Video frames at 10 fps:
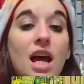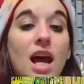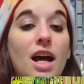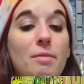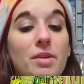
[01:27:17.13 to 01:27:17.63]

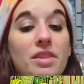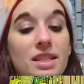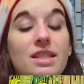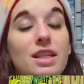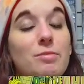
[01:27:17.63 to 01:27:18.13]
Um, this
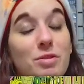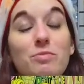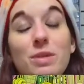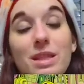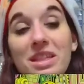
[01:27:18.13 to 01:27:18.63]
is gonna be a
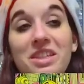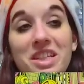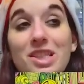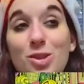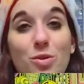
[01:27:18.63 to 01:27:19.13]
really
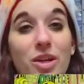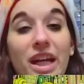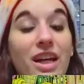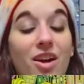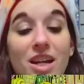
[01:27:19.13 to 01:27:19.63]
good
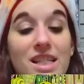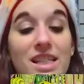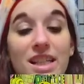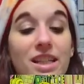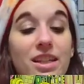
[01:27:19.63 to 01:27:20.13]
story,
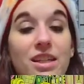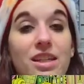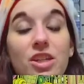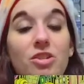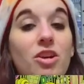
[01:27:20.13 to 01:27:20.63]
honestly. Like
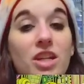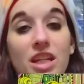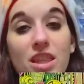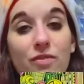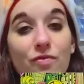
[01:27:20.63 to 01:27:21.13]
you already
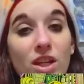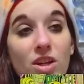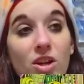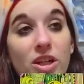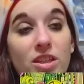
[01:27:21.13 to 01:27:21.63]
get the fun
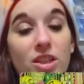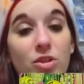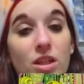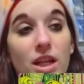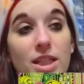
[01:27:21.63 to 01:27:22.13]
art that you
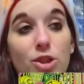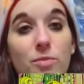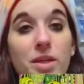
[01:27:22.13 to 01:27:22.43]
get in Ice Cream